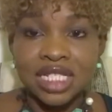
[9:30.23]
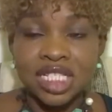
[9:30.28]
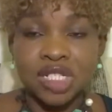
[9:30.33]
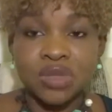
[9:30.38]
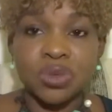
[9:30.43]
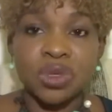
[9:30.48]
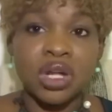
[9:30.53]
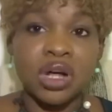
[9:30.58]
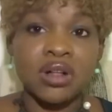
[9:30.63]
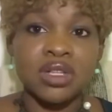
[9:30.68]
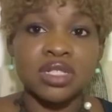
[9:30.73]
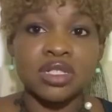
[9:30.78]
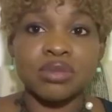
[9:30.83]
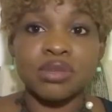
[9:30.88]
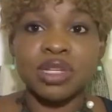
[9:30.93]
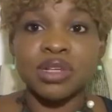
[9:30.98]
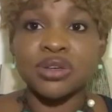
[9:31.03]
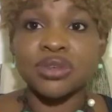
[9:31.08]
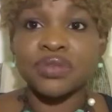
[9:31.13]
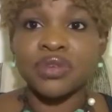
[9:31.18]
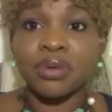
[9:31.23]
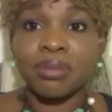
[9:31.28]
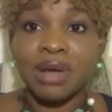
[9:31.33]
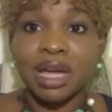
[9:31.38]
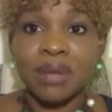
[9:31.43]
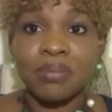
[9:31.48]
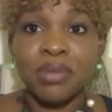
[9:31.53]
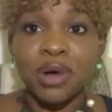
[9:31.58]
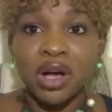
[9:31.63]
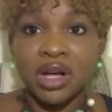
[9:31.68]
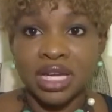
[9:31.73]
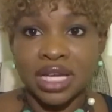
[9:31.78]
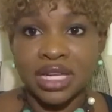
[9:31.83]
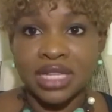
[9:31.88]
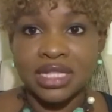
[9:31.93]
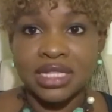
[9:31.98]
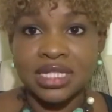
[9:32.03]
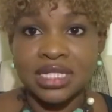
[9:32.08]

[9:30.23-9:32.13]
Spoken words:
it would also be good for my pocket.